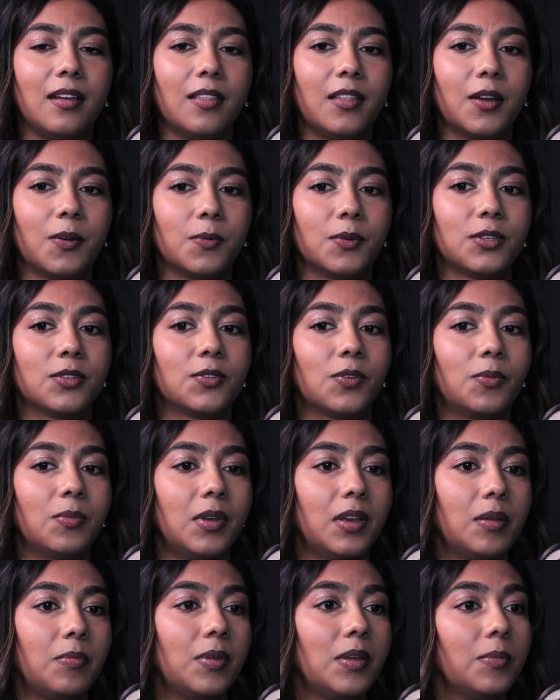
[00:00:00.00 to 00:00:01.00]
there were so
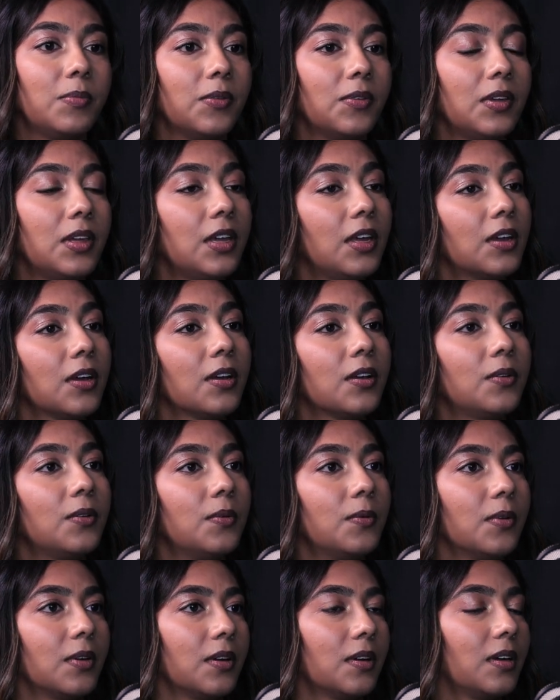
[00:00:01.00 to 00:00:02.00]
many people here
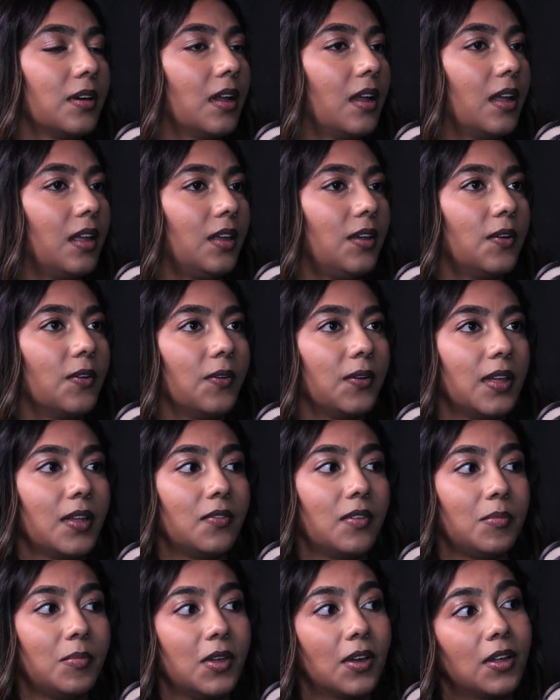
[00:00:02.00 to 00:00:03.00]
who were, you know,
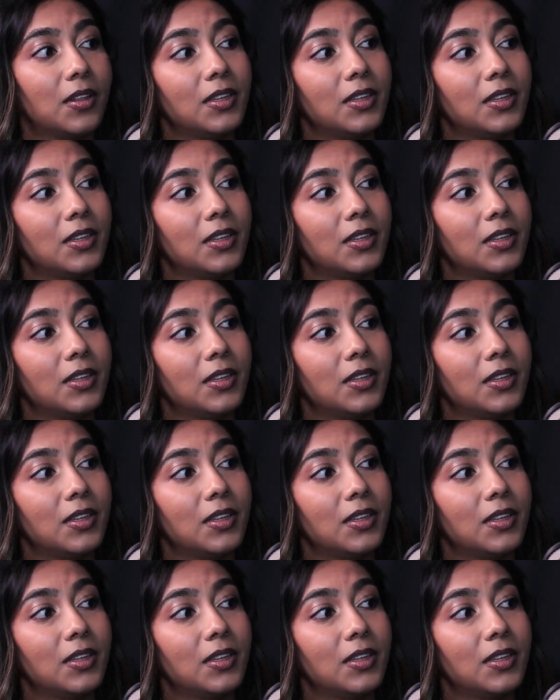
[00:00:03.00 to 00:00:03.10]
giving me